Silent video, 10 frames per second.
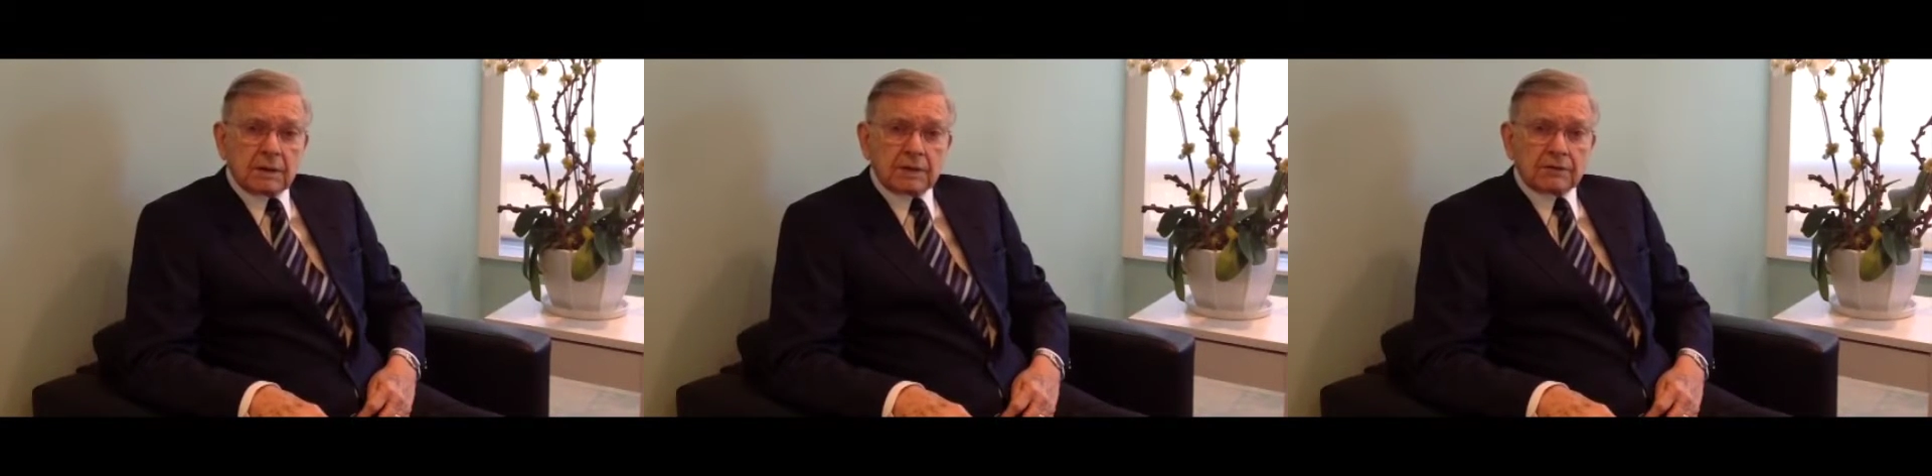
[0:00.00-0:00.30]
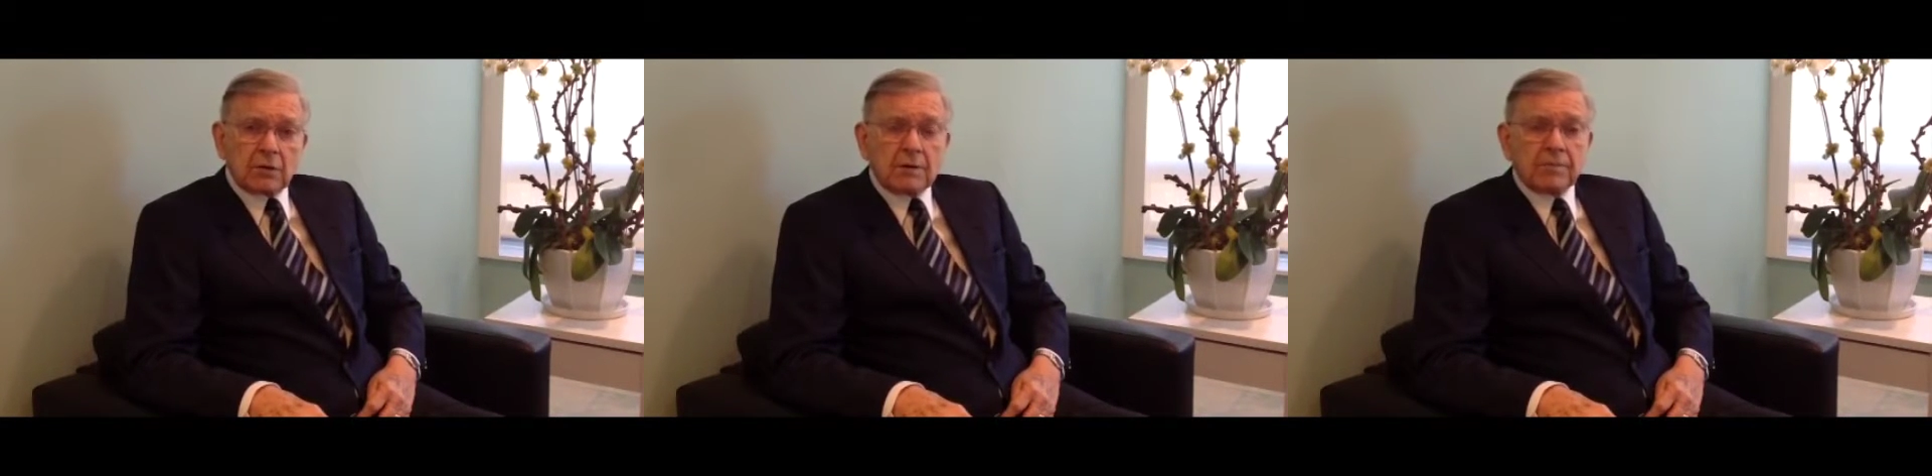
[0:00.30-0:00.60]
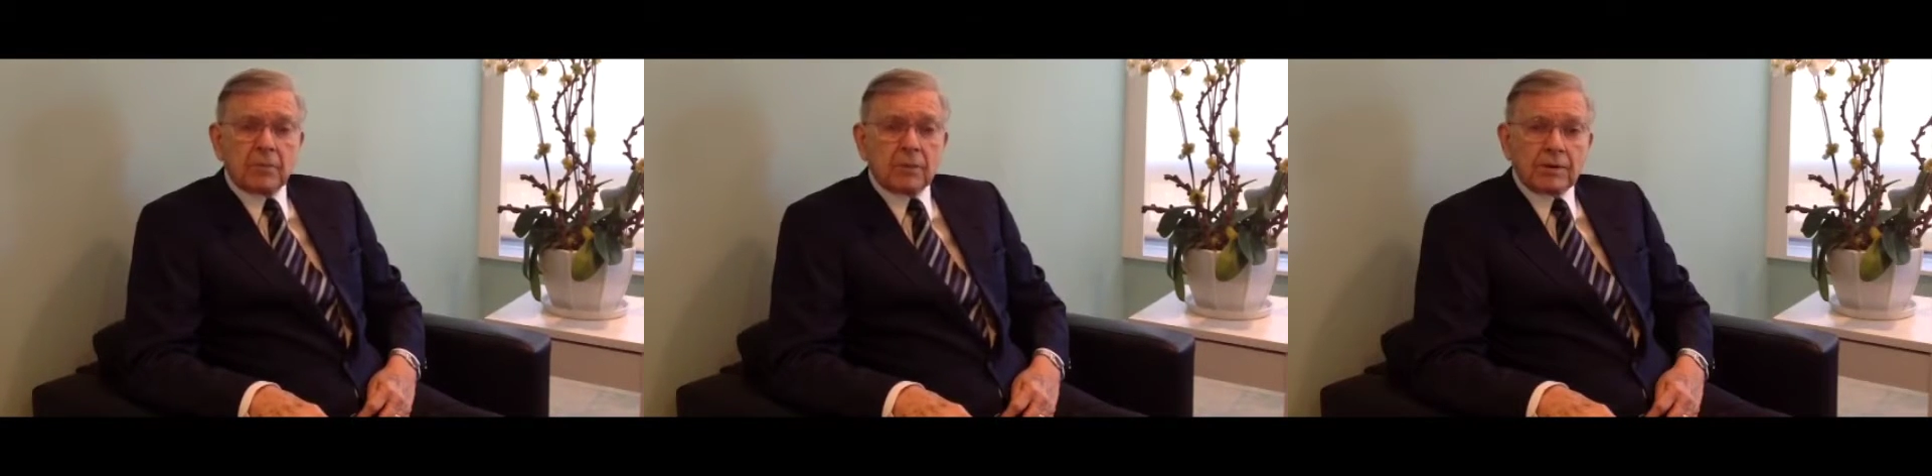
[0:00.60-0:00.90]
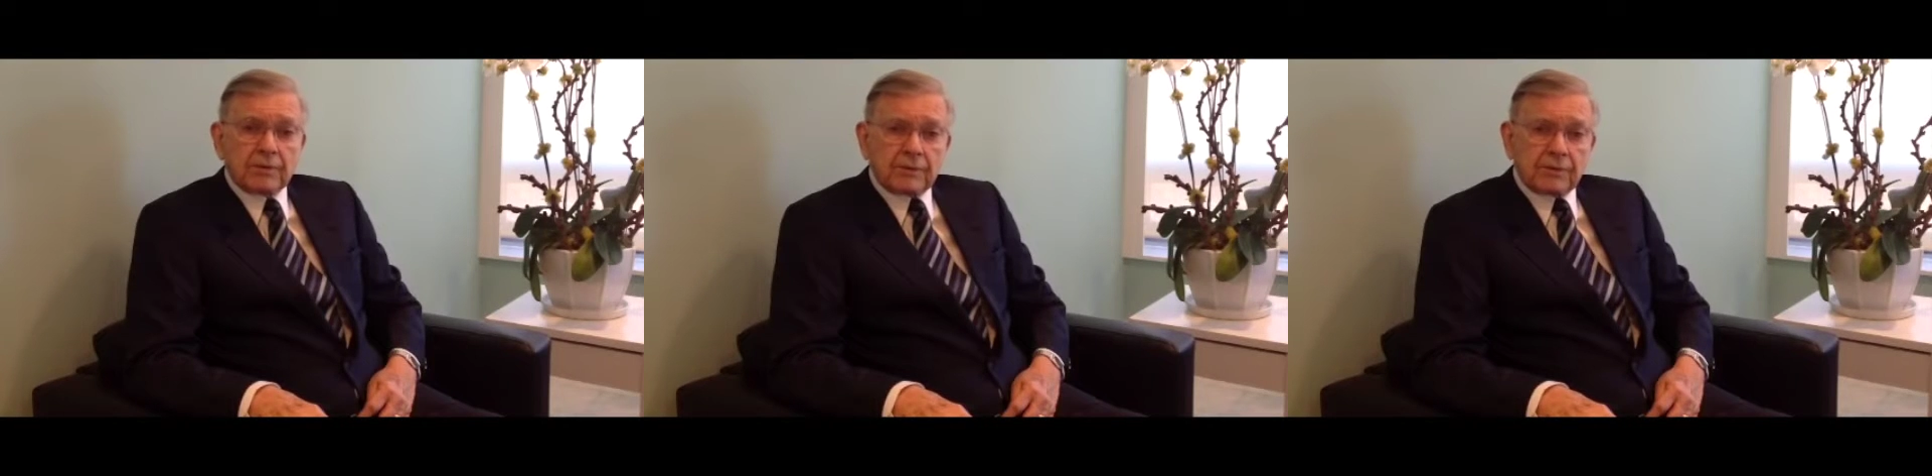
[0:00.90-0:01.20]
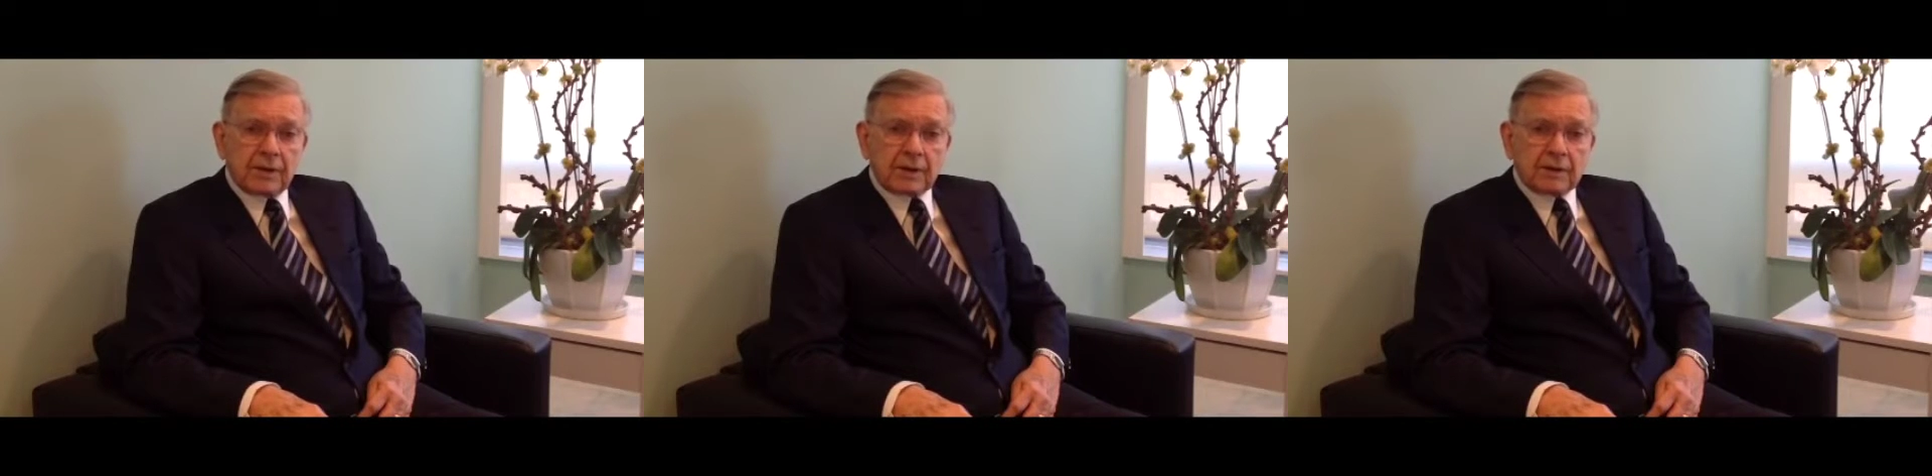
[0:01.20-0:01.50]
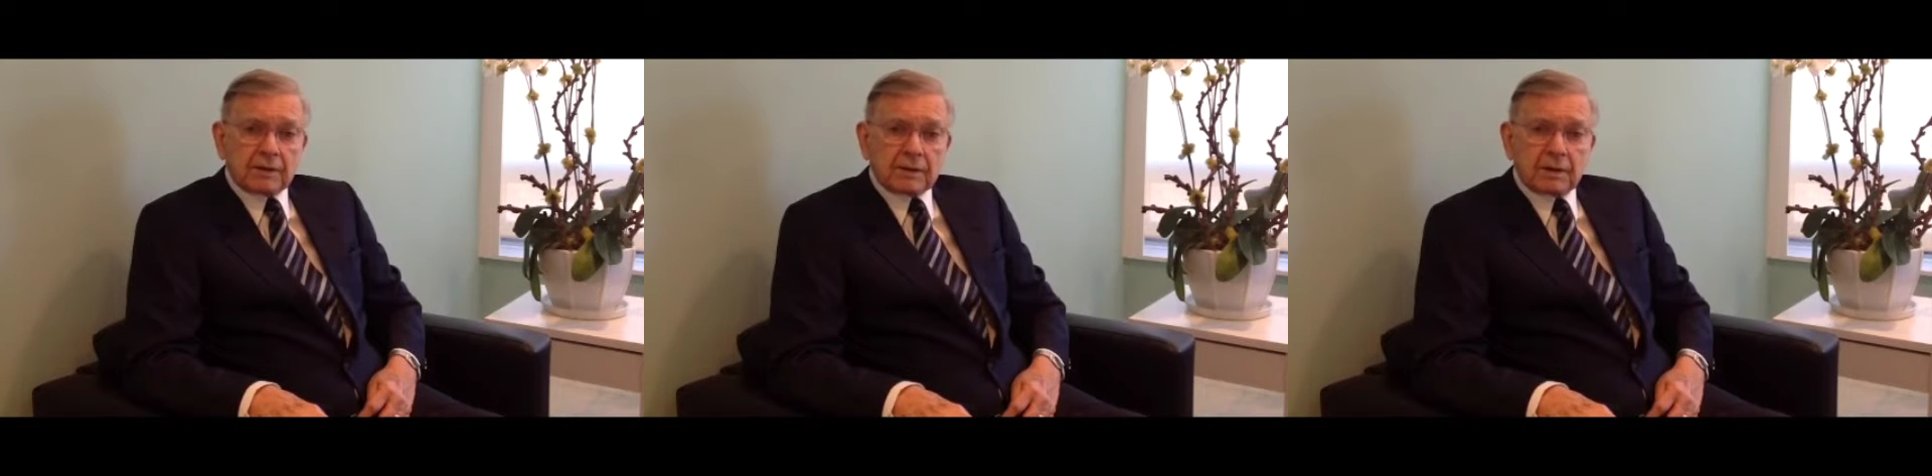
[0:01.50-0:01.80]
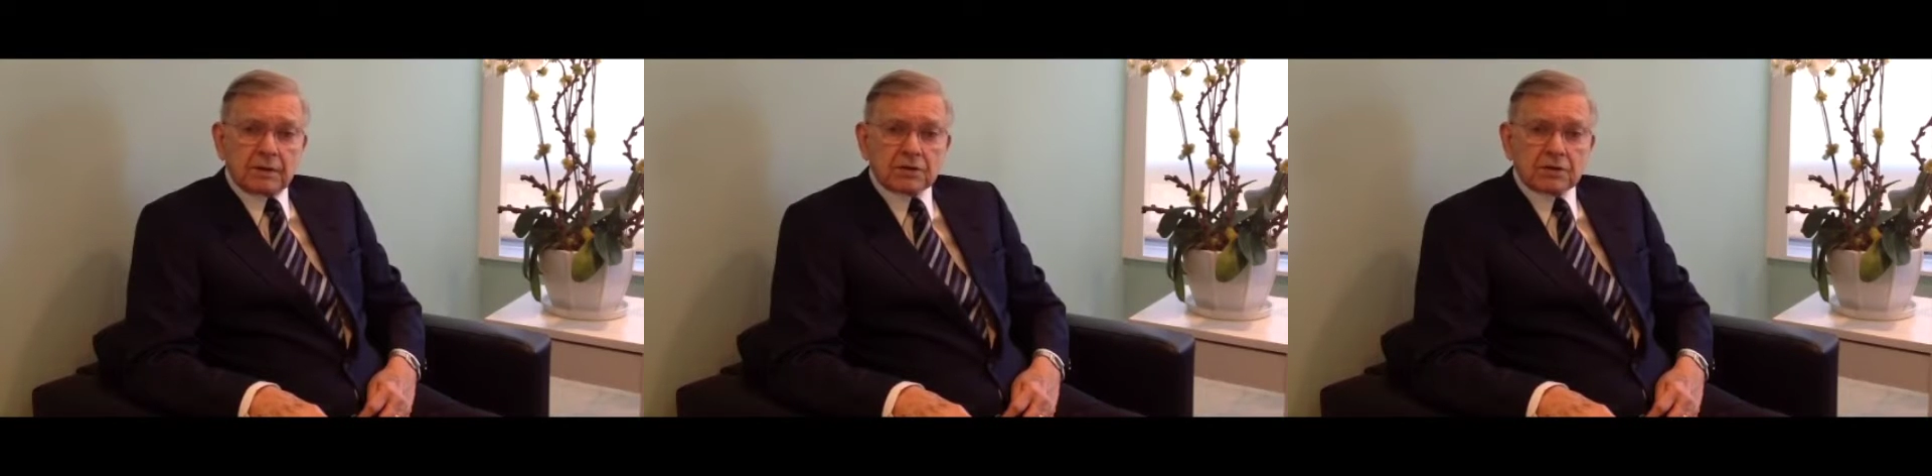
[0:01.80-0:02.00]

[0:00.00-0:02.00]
so important that a